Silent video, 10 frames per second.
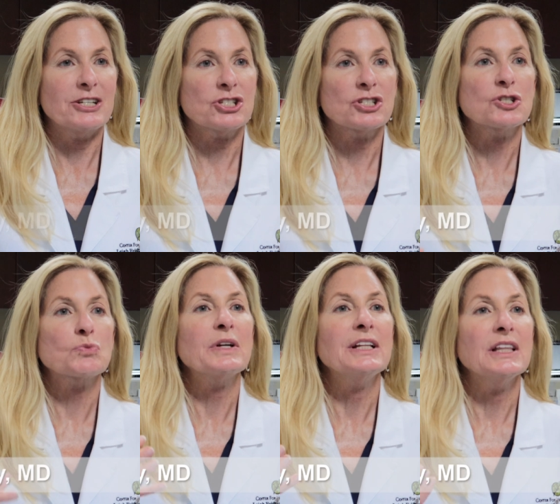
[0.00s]
patients,
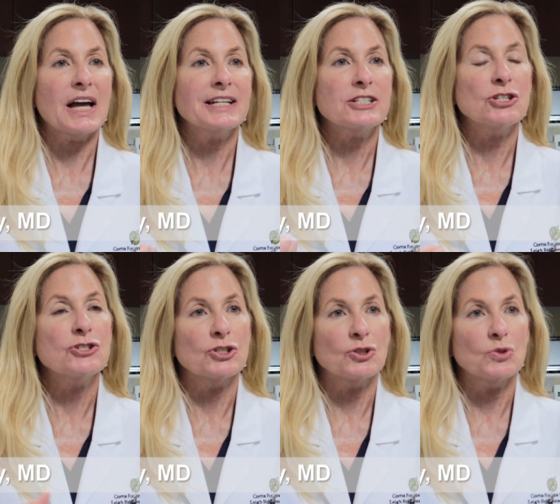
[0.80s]
we like to
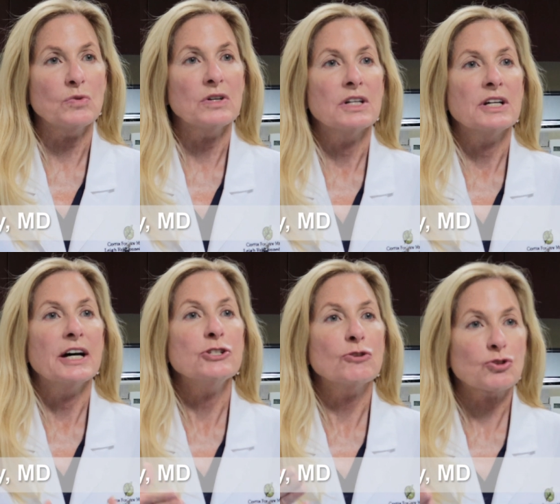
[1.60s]
do
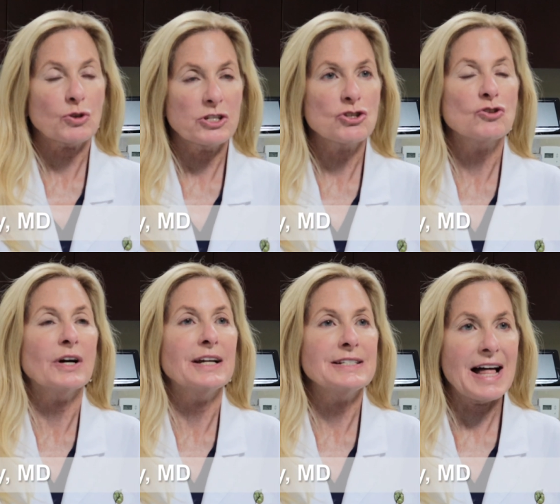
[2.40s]
nutritional
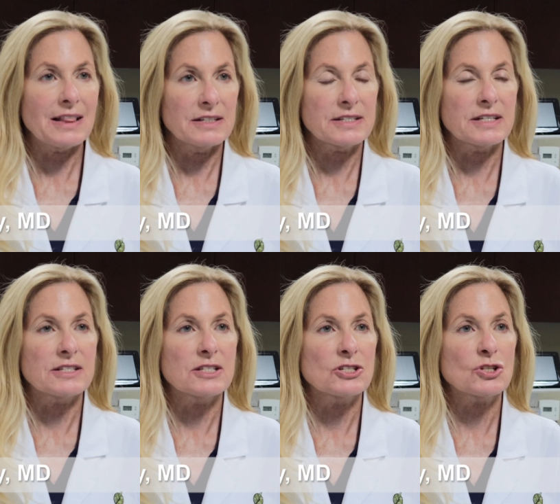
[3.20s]

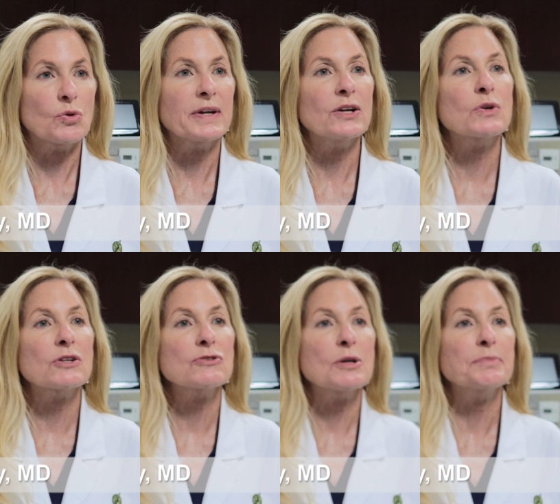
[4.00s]
analysis. So we
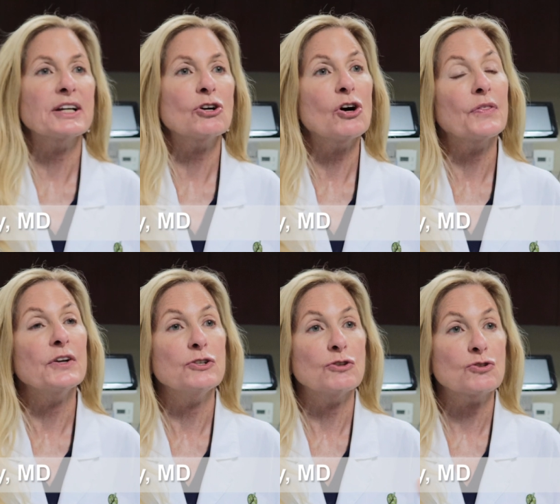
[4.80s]
order something called the
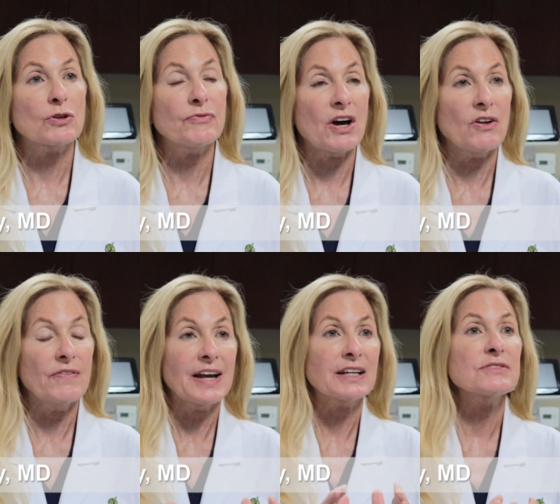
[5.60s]
NutriVal, and
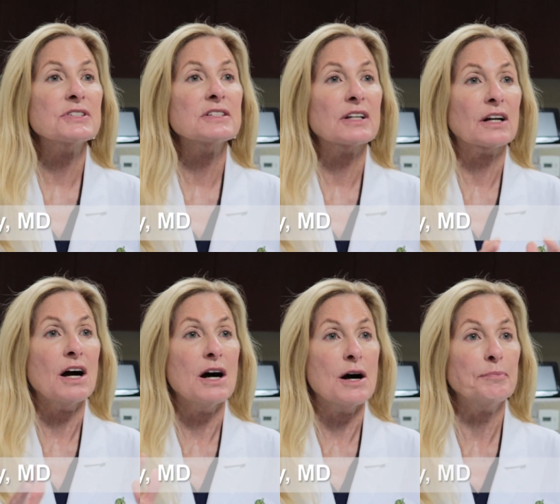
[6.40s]
that gives us a
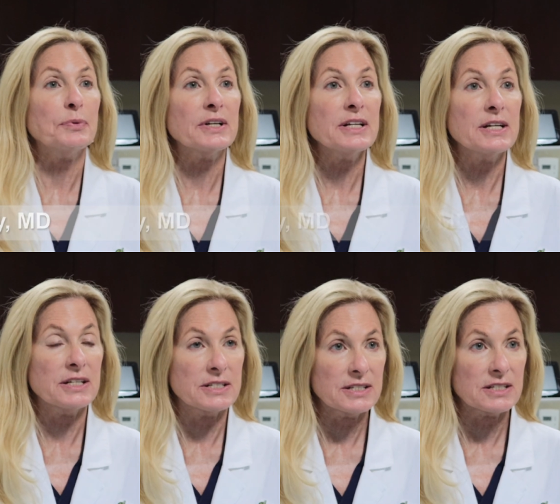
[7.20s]

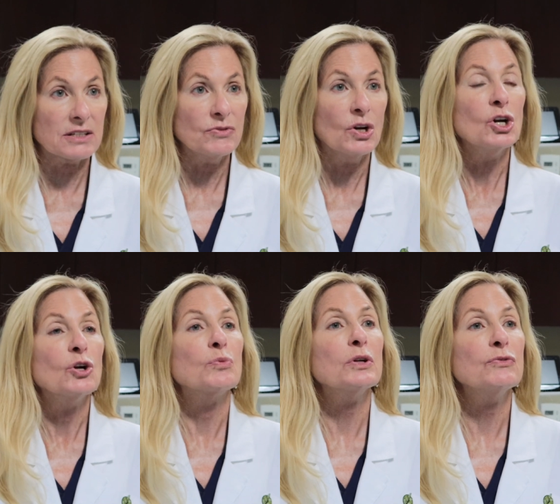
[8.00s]
comprehensive
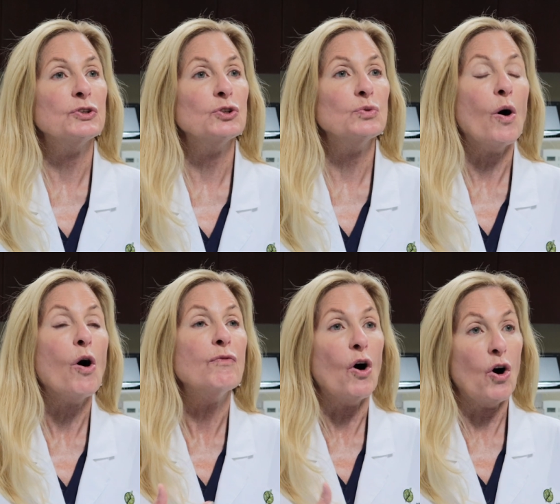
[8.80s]
review
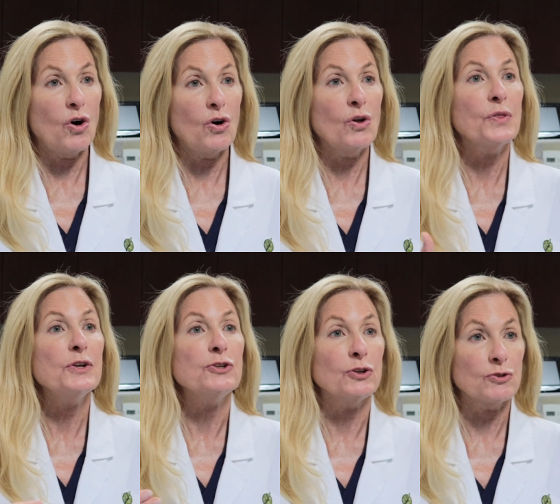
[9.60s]
of all the
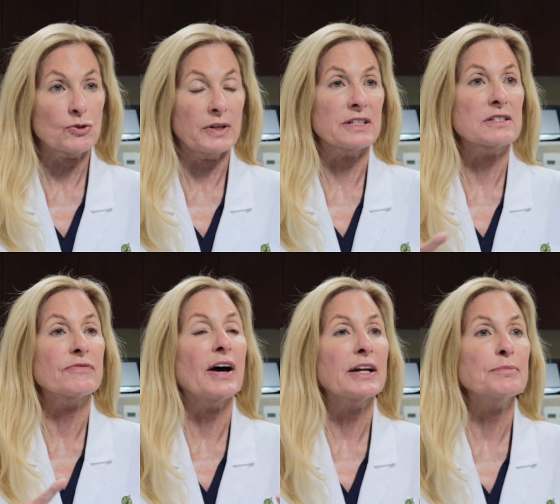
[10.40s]
nutrients,
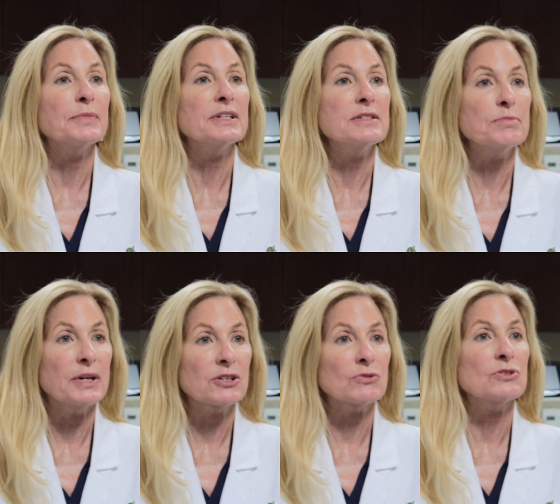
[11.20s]
vitamins,
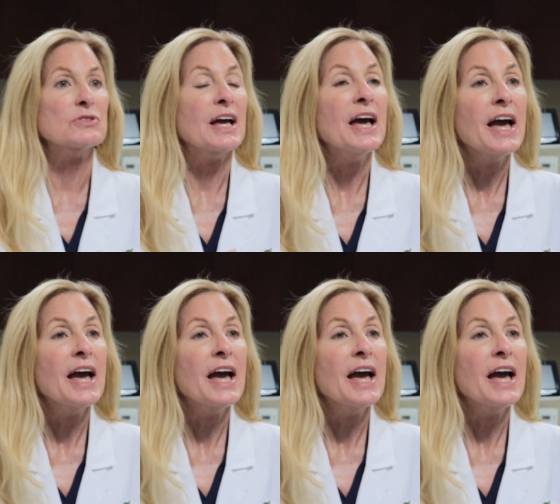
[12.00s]
minerals,